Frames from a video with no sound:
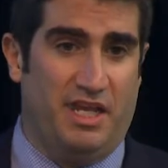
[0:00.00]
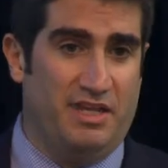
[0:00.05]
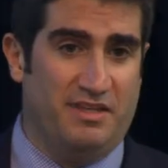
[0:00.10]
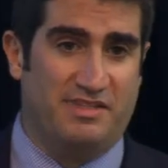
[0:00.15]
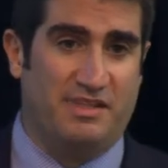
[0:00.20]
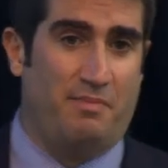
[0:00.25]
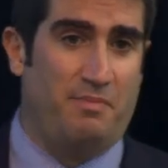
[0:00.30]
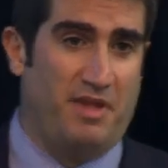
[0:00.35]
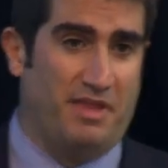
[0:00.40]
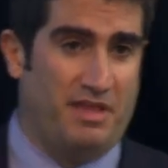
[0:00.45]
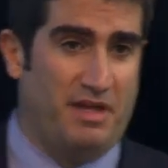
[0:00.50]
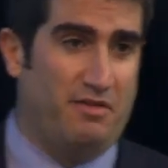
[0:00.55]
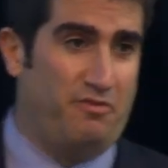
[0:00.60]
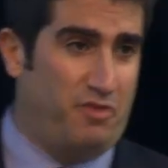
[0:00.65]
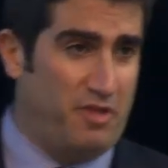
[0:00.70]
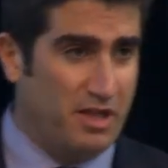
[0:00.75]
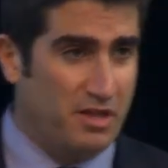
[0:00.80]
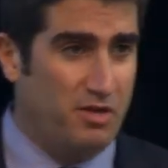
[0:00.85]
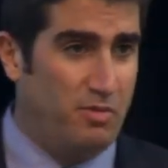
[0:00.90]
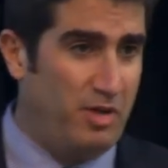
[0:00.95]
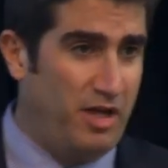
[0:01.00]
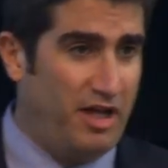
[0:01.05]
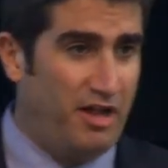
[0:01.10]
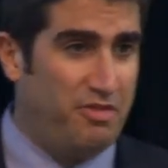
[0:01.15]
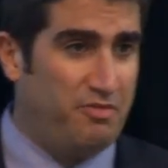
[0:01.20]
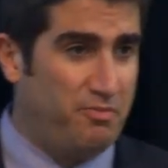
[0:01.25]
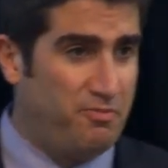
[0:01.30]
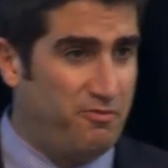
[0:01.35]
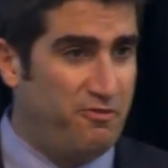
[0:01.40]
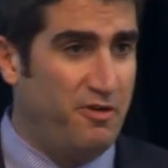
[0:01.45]
is something that for the global
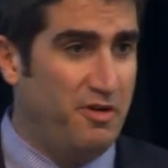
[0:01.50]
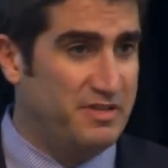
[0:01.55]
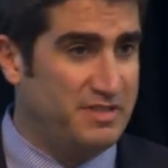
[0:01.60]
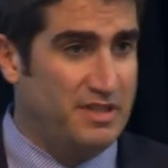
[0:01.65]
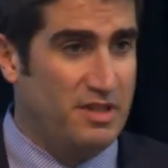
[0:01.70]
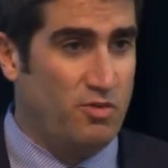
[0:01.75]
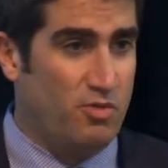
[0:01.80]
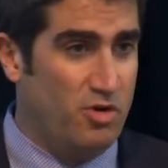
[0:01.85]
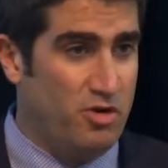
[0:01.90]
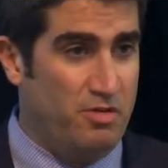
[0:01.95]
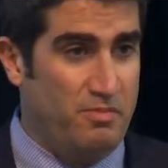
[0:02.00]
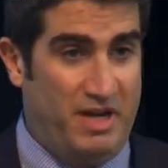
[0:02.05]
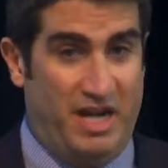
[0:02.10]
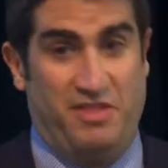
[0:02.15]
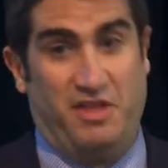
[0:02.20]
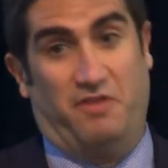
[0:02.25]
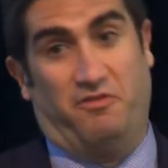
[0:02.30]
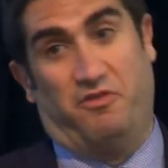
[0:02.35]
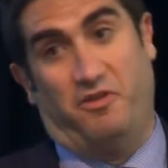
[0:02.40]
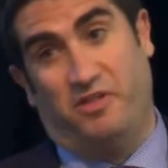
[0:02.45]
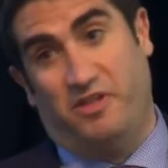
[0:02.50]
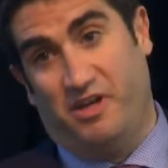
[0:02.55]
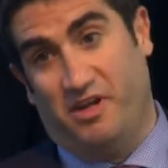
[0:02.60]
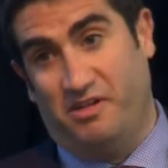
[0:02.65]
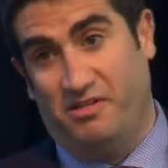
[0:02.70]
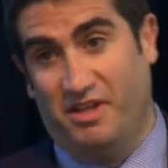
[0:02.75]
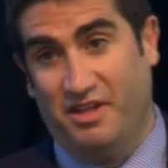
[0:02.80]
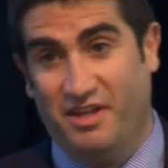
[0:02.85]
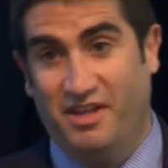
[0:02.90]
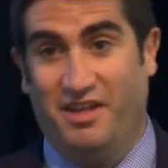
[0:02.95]
health folks in the room, and I think for the
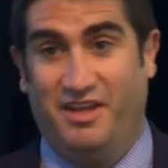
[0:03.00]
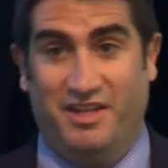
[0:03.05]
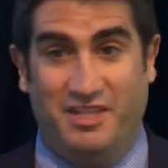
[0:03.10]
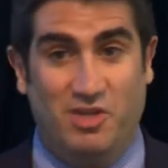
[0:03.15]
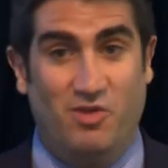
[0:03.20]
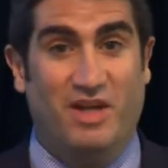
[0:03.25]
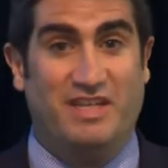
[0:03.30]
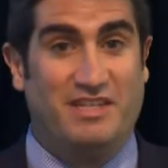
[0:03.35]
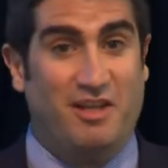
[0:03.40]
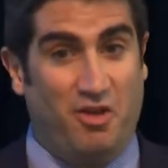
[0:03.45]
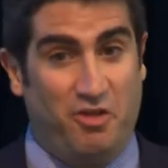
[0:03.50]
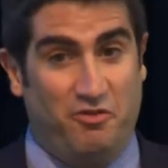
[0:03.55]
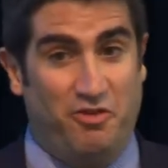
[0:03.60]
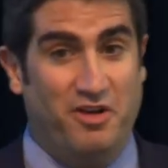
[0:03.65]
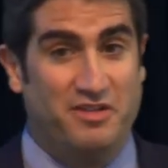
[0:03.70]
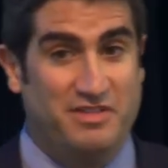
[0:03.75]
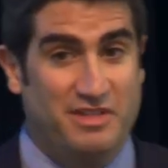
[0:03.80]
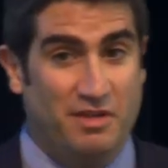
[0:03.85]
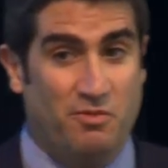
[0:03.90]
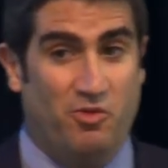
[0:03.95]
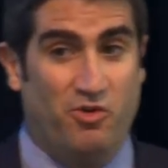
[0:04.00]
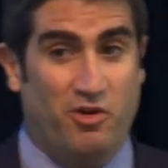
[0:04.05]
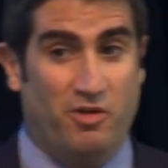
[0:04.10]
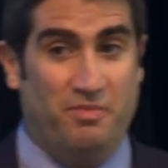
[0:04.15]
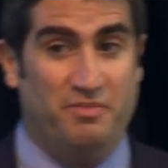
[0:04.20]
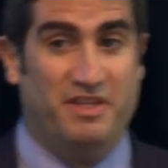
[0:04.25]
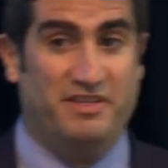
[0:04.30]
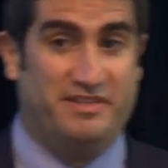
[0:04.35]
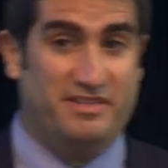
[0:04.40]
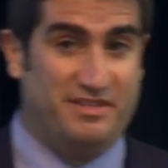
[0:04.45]
U.S. health folks in the
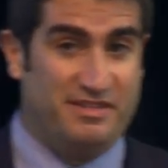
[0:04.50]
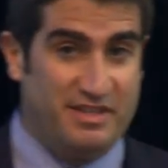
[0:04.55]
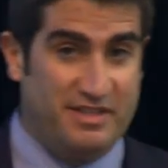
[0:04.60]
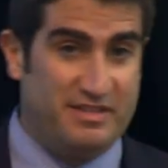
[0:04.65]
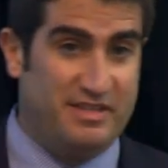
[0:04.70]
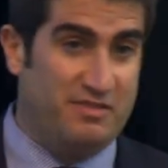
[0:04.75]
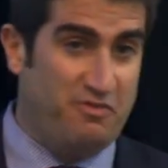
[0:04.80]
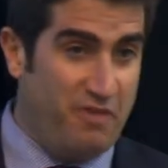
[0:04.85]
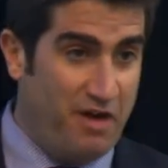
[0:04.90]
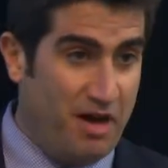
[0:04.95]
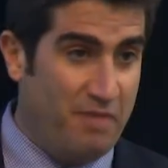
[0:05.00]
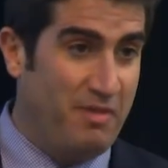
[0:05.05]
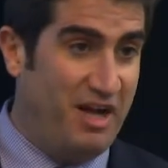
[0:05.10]
room, this is this is very